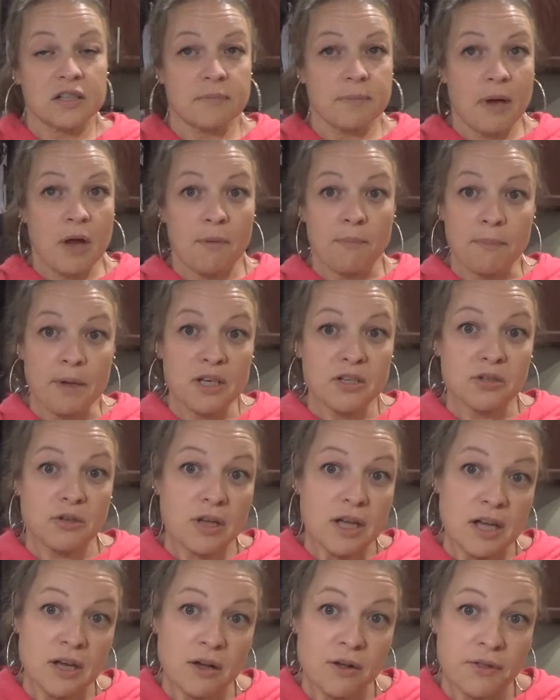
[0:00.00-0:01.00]
about
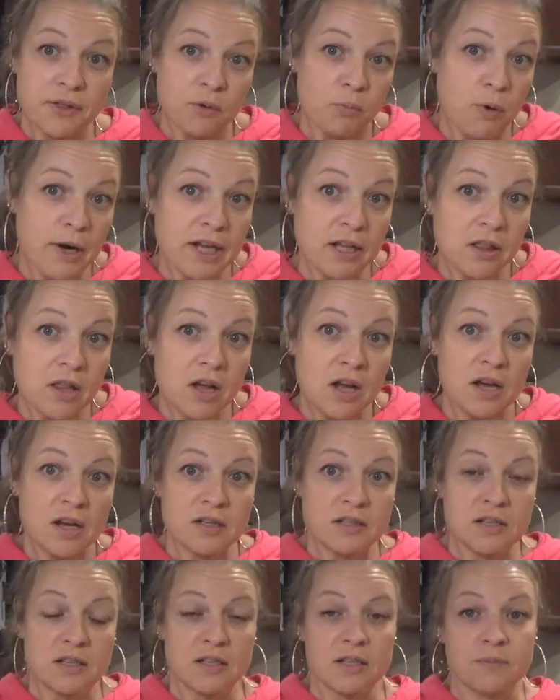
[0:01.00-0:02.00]
mental health and weight
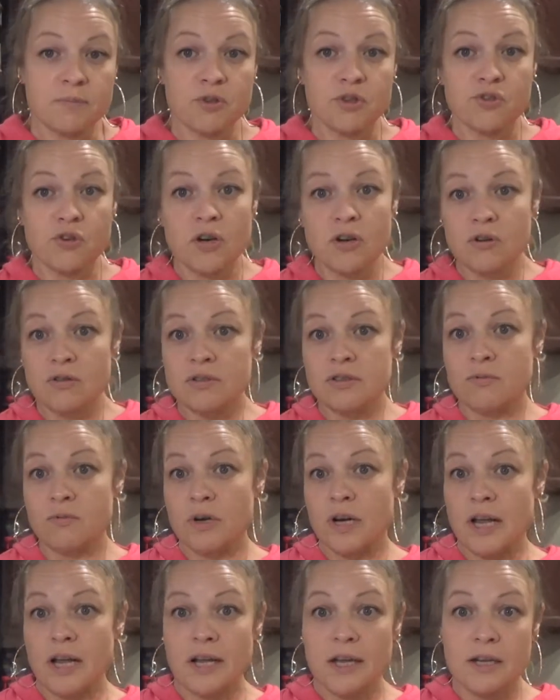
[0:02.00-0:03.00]
loss and some struggles
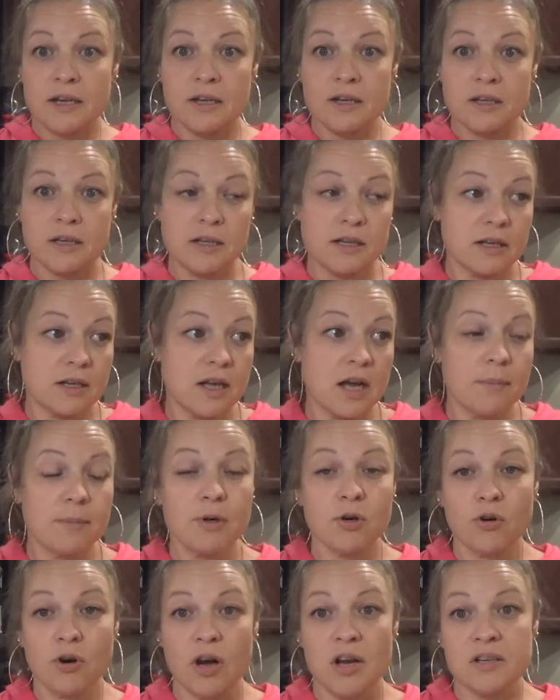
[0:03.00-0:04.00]
when I come
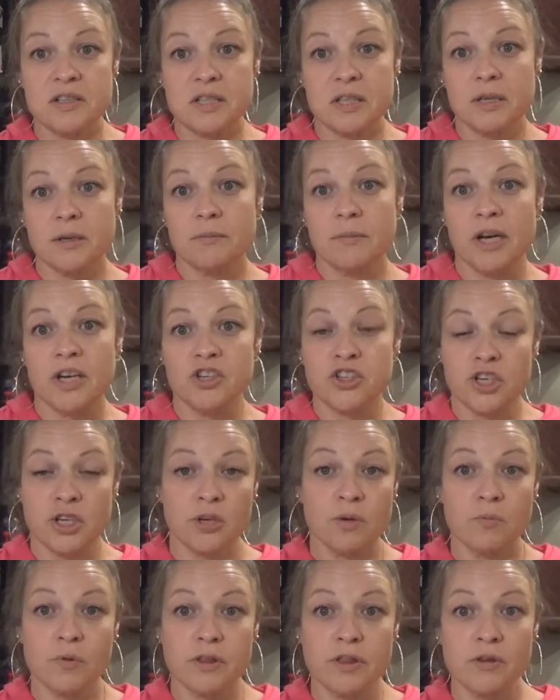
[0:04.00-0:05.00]
across them. I
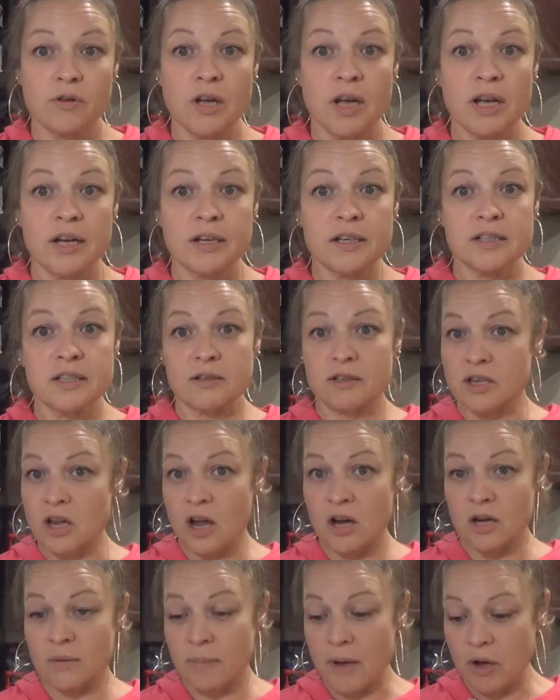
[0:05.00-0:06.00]
share them with you guys and
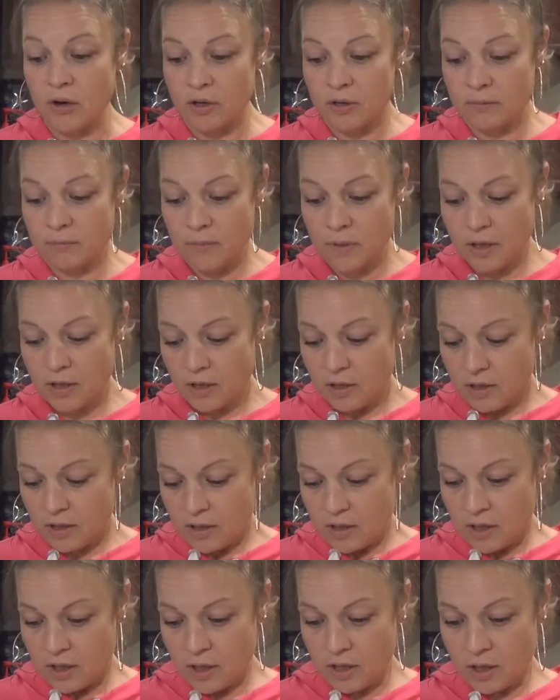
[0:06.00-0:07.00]
talk about them.
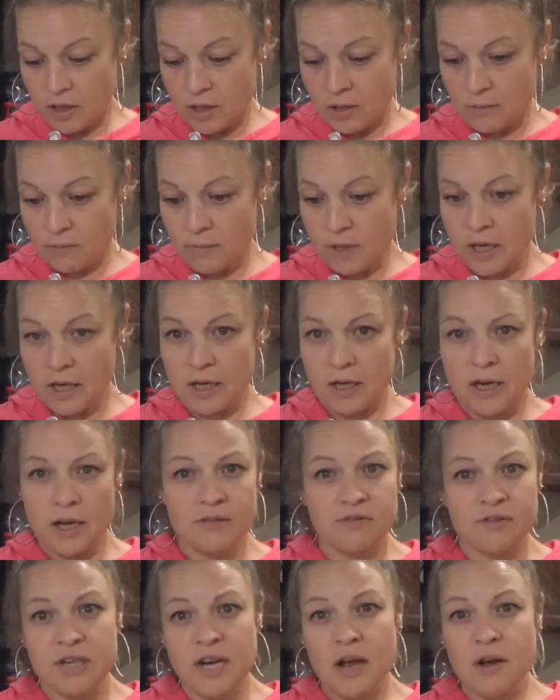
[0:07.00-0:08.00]
And
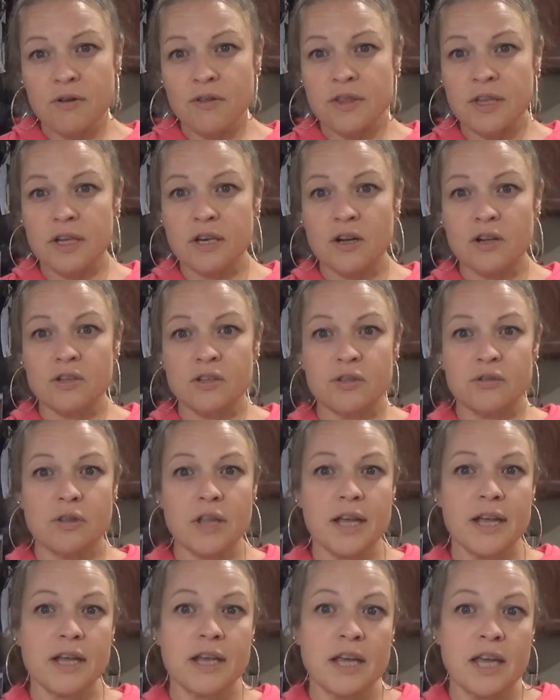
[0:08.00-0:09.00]
every now and then I'll do
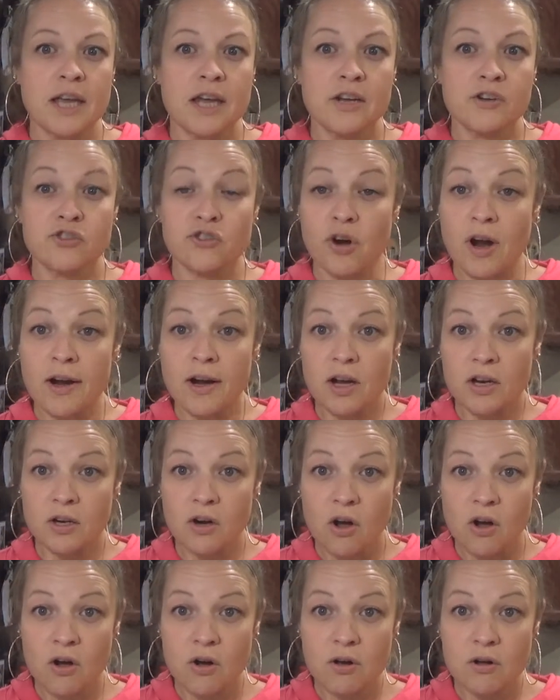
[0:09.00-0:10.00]
like a try-on
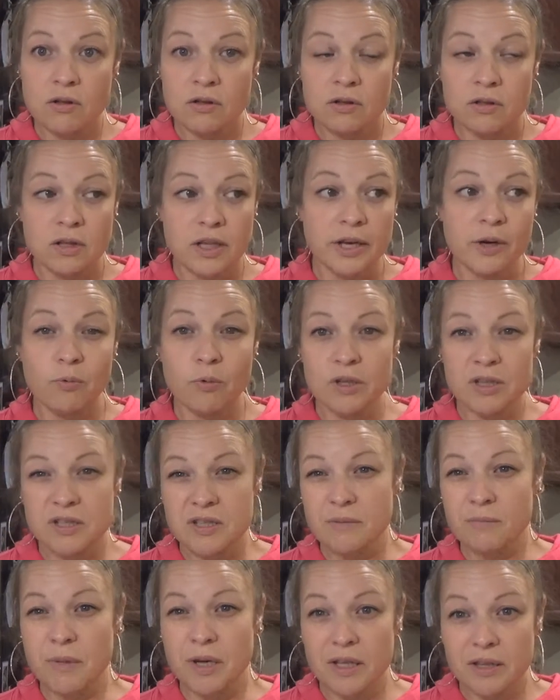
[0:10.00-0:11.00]
haul, like once
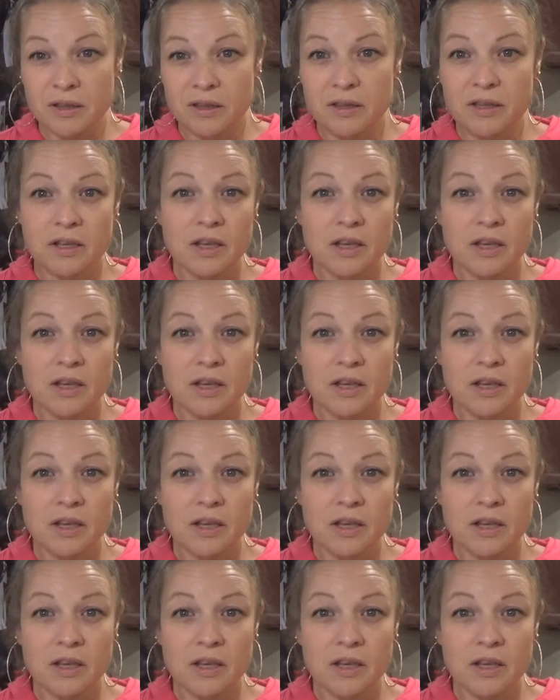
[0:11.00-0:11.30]
a month,